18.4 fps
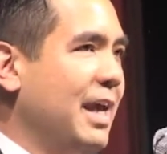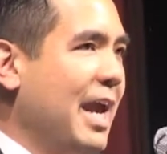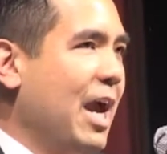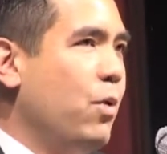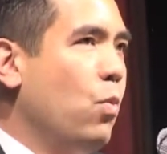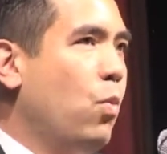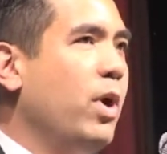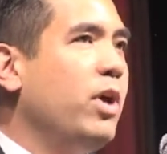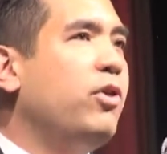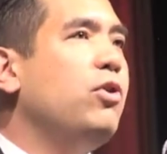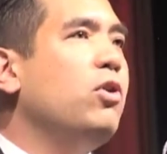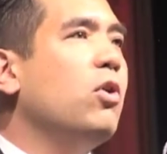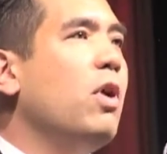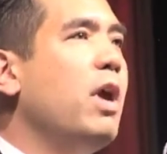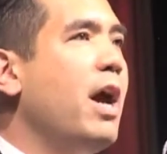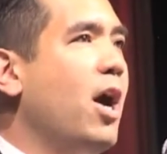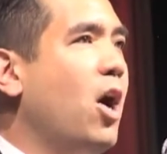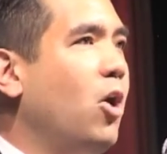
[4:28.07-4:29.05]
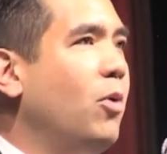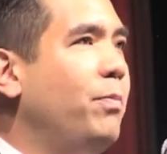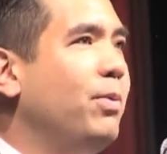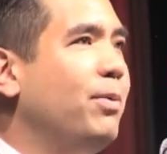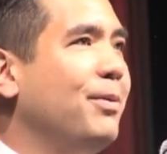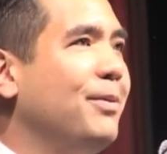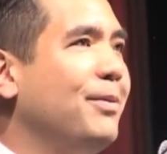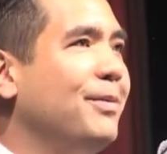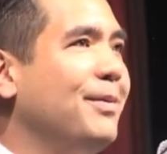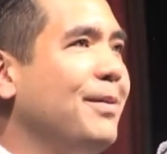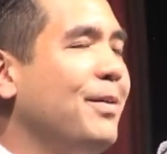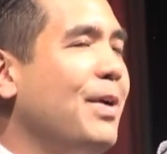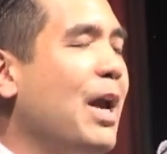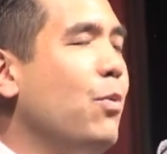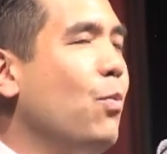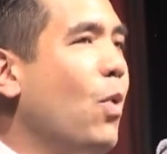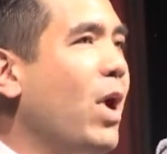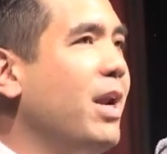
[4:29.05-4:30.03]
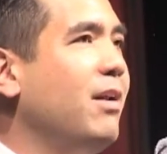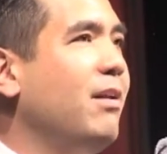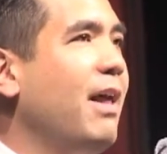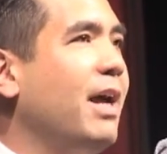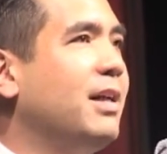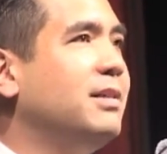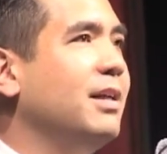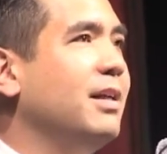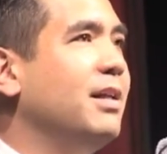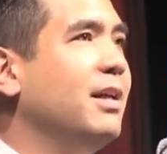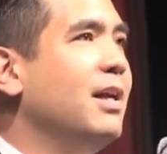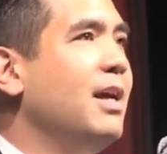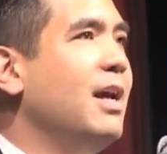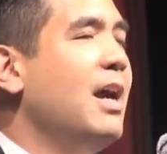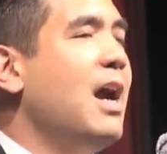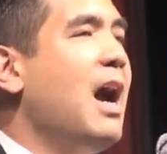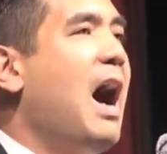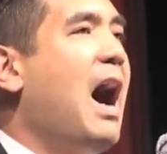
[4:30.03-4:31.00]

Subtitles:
And with your help, and when elected,